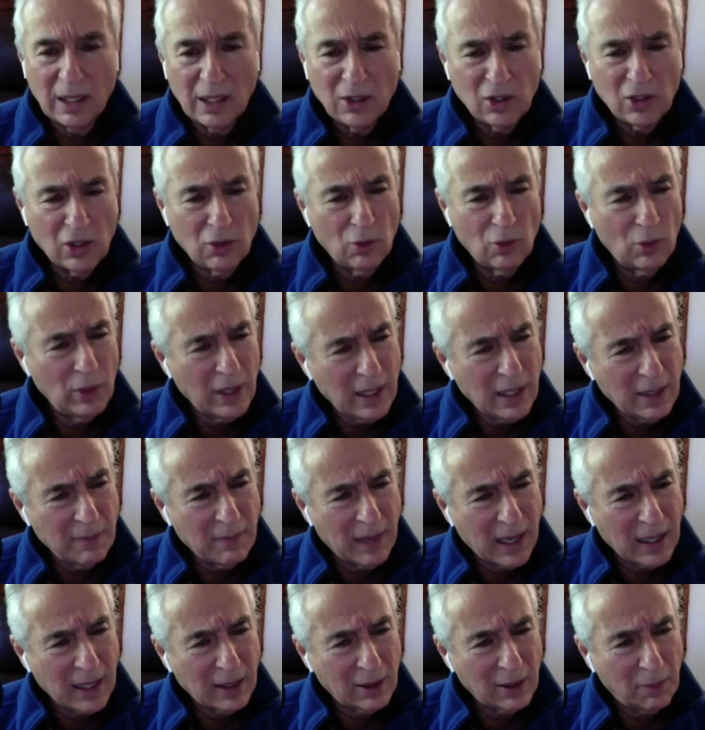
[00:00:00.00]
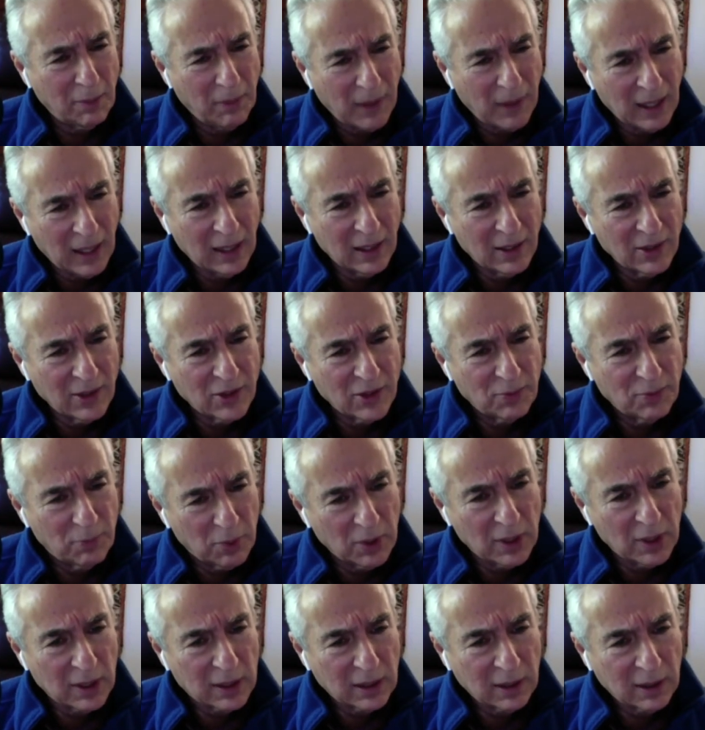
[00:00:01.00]
she's reading Michael Pollan's
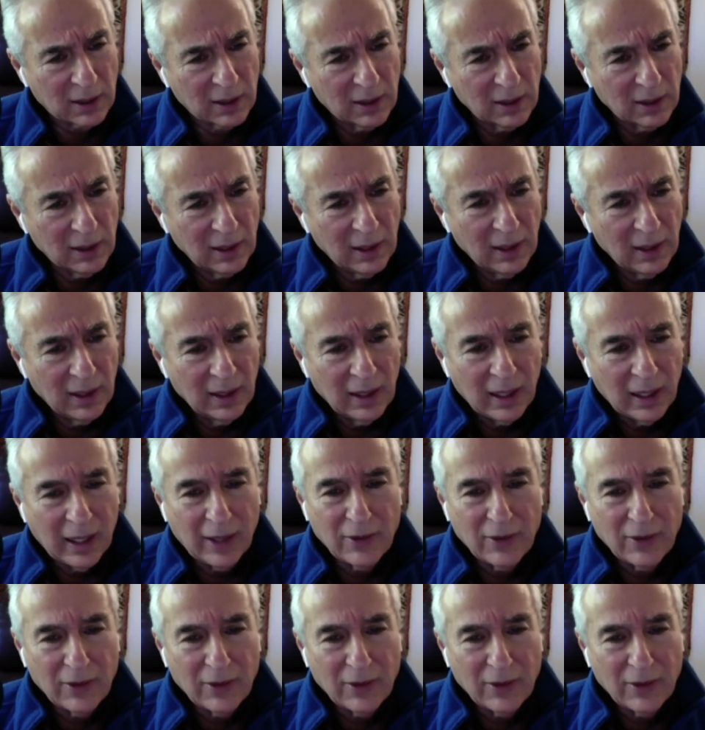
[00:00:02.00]
book. I was